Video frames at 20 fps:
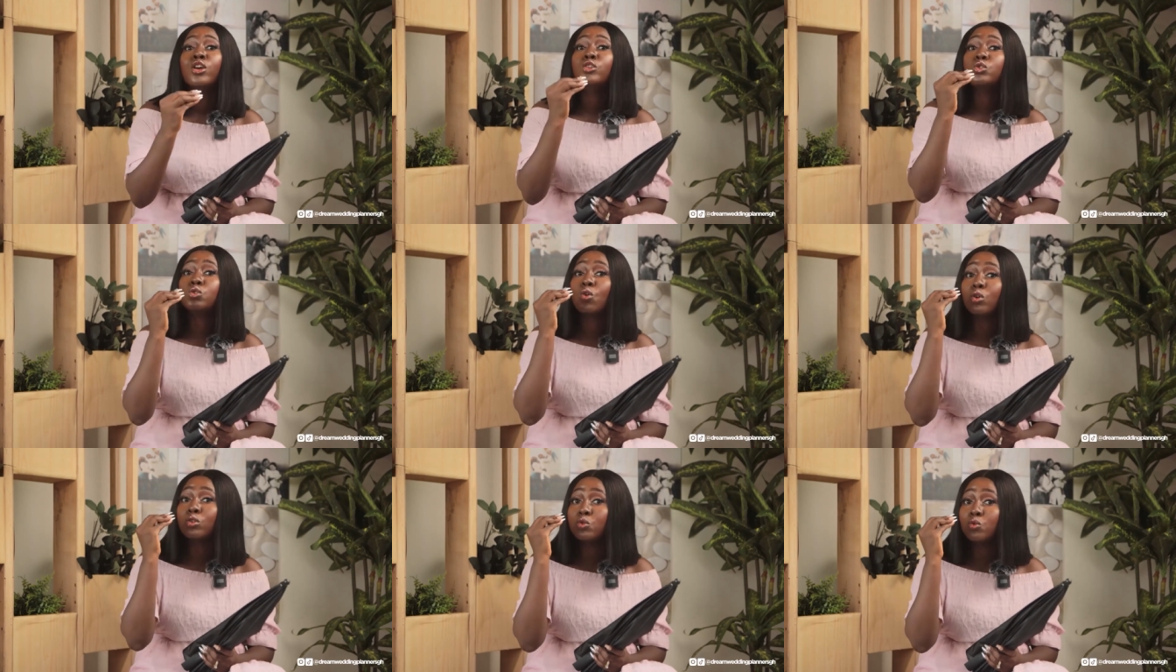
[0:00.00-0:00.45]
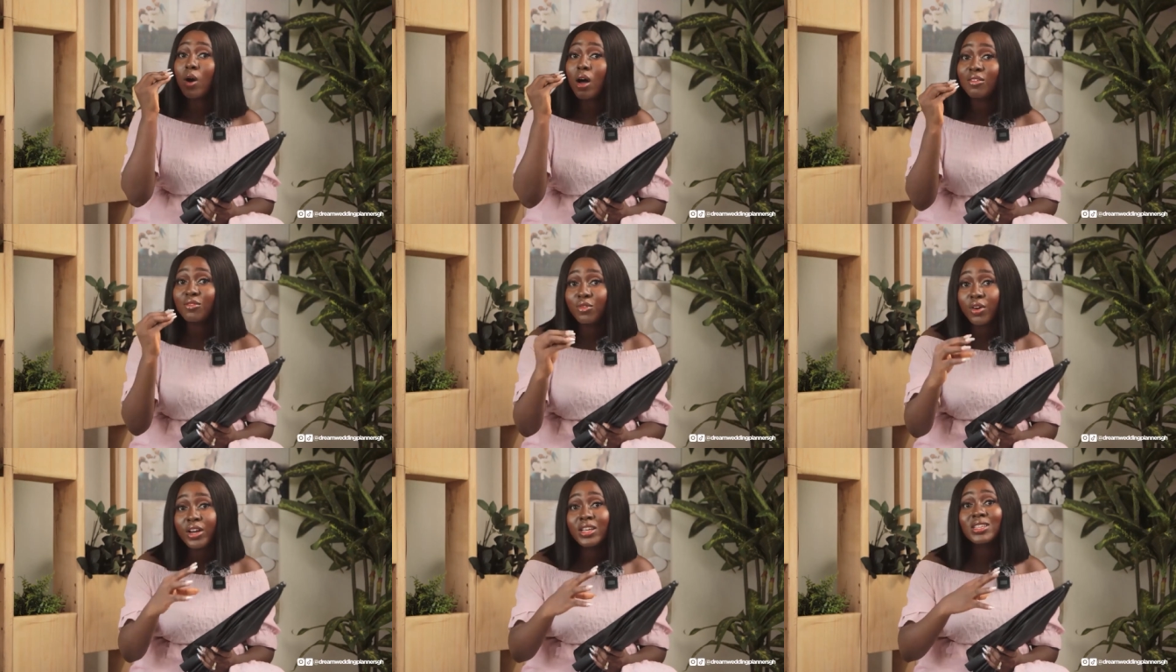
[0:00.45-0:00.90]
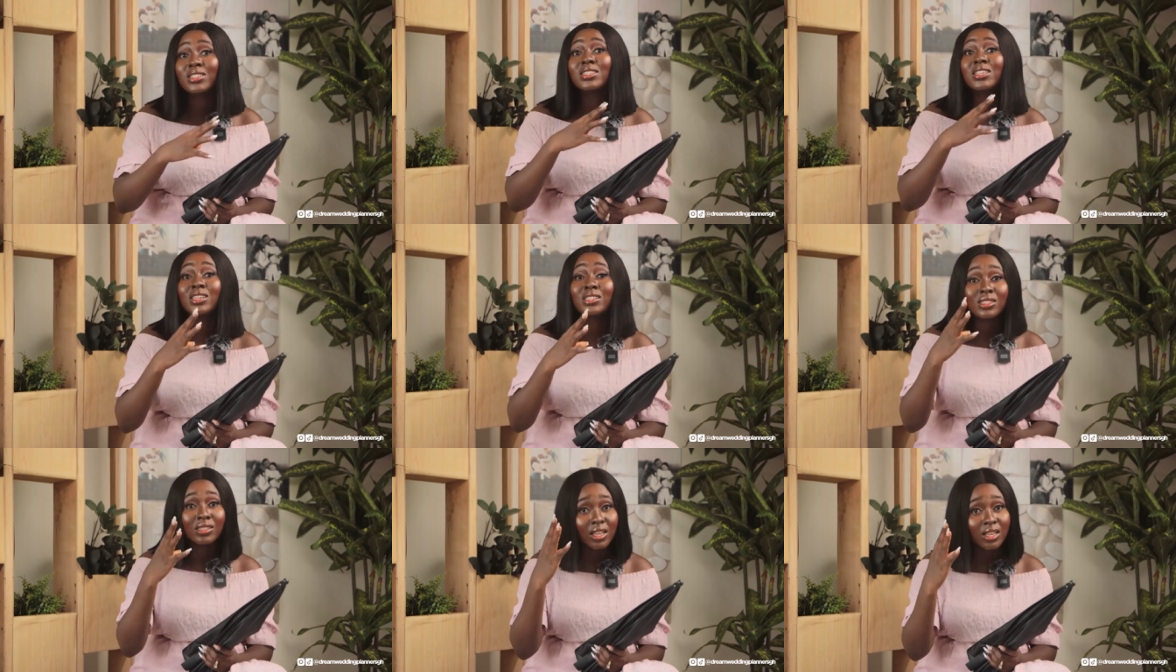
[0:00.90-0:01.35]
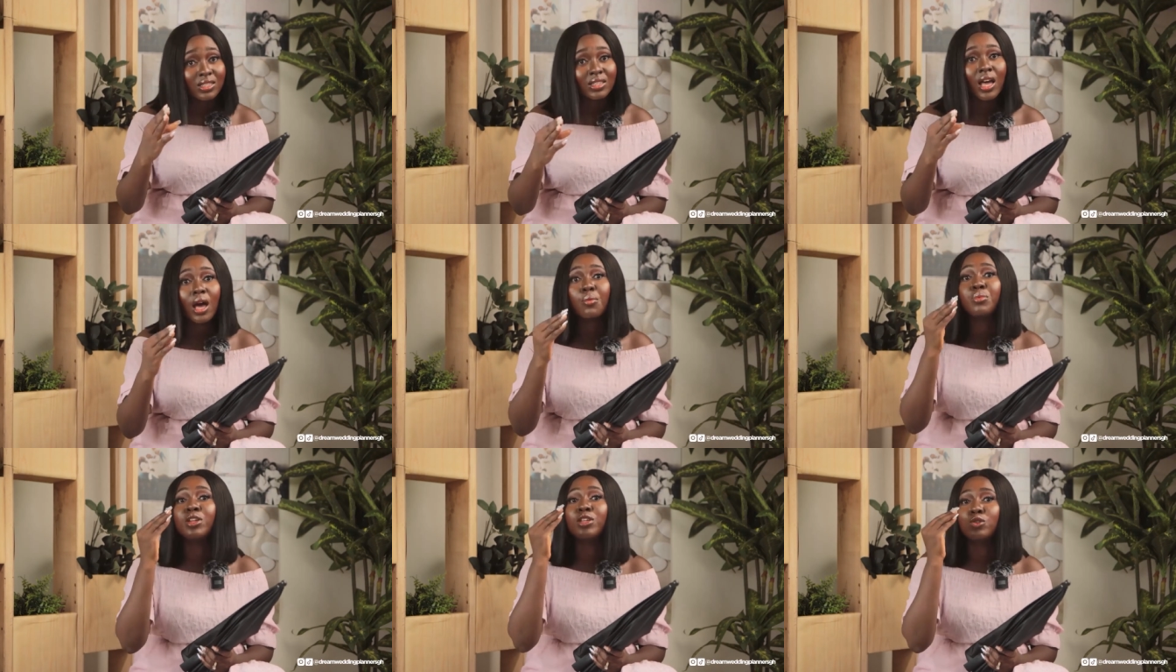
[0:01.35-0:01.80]
So, to avoid such things
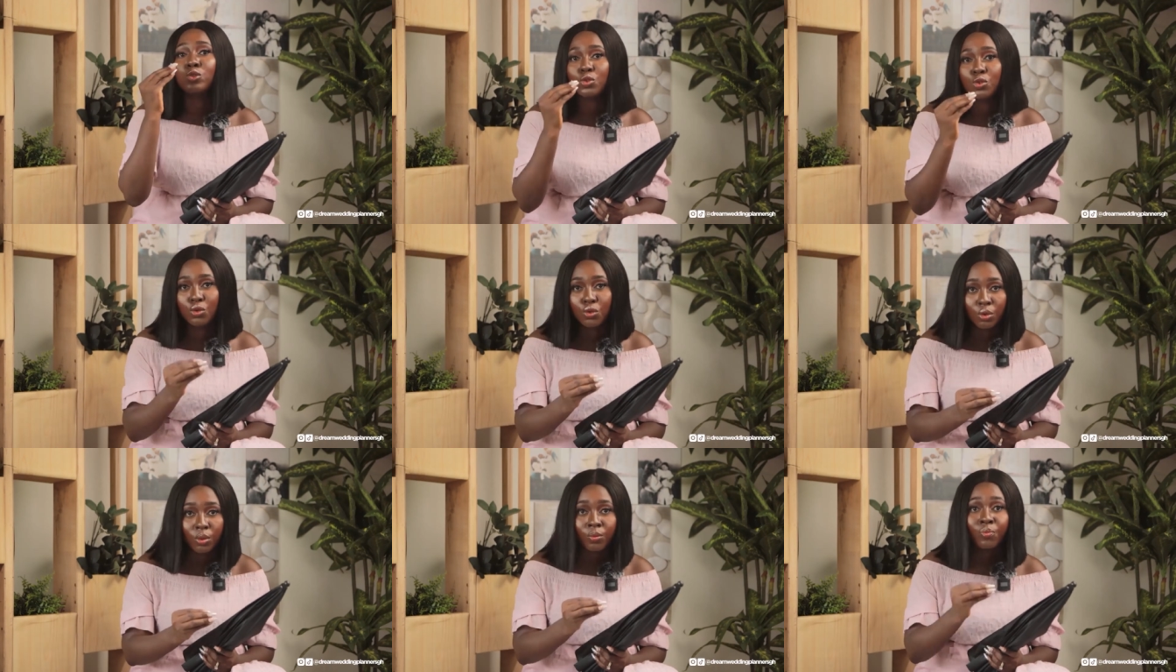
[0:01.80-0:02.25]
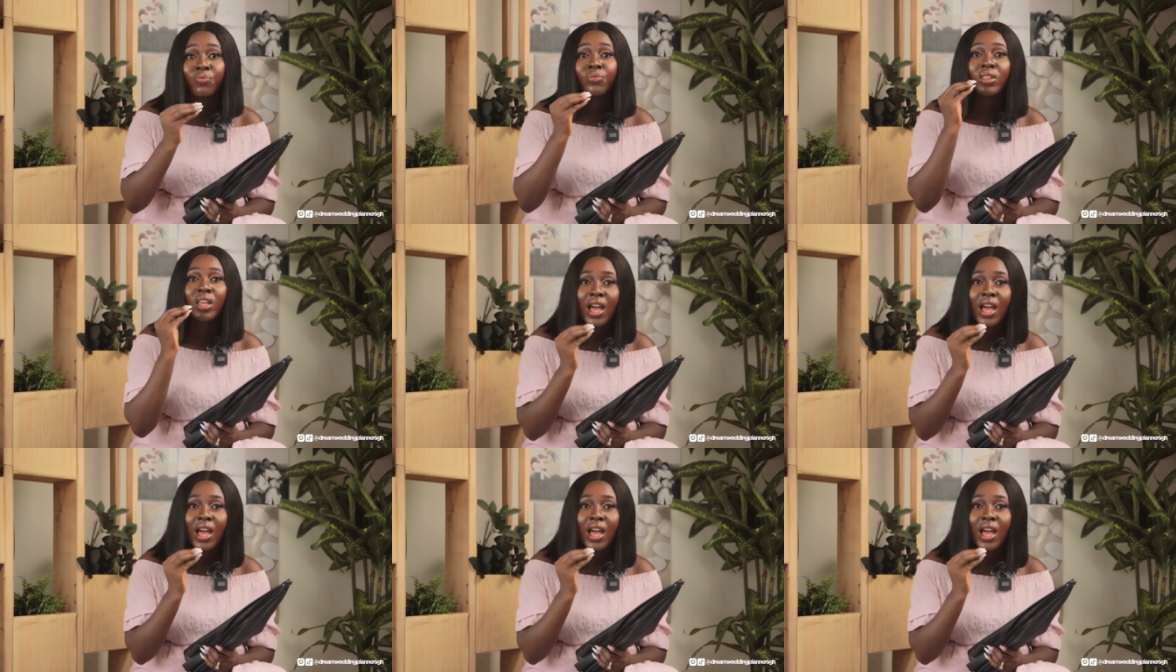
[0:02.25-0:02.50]
happening to you,